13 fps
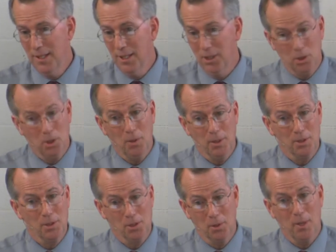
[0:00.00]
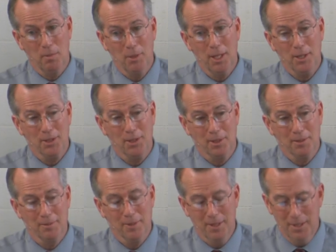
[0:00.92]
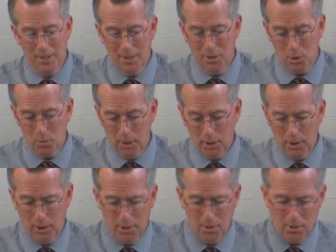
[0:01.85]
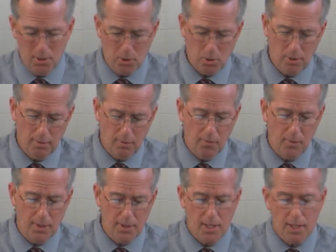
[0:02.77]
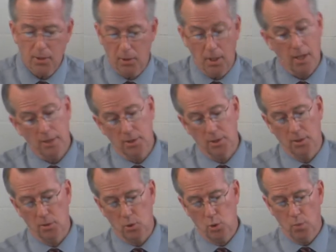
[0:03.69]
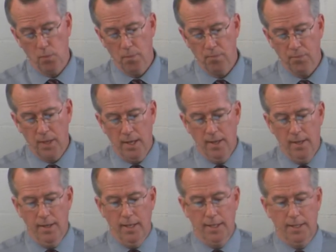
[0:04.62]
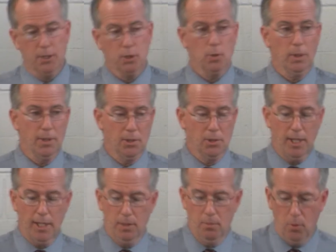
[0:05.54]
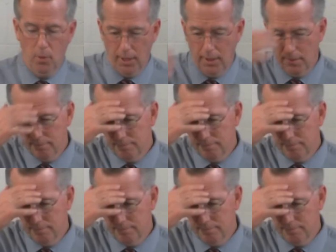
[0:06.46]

Assurance is a great blessing, especially to those who have a very tender conscience. And that's really the second point.